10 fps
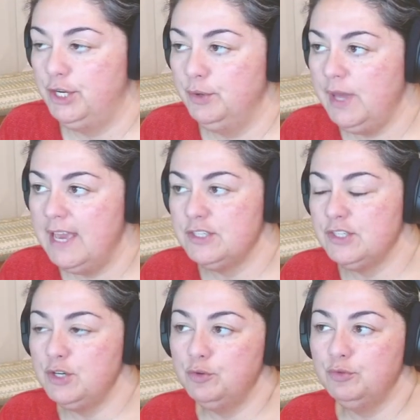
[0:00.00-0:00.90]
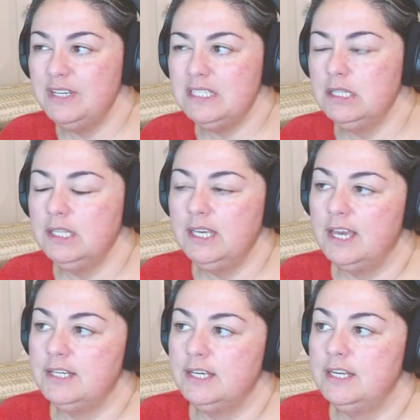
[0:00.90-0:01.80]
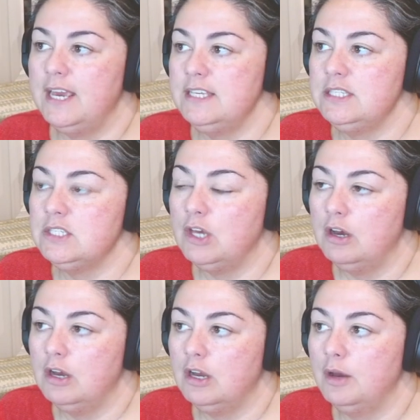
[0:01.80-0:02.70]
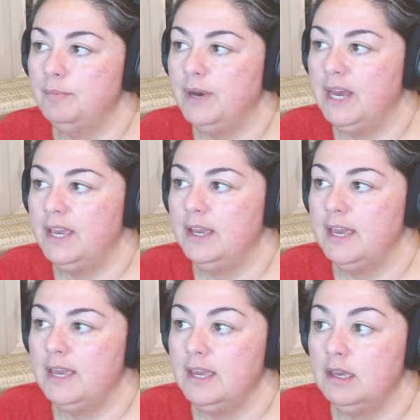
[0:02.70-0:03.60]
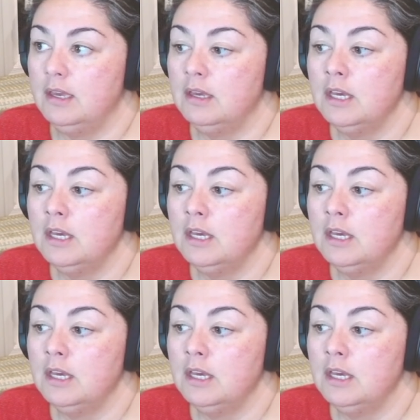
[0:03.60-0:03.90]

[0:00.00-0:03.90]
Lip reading: Okay, so recently I did a song by a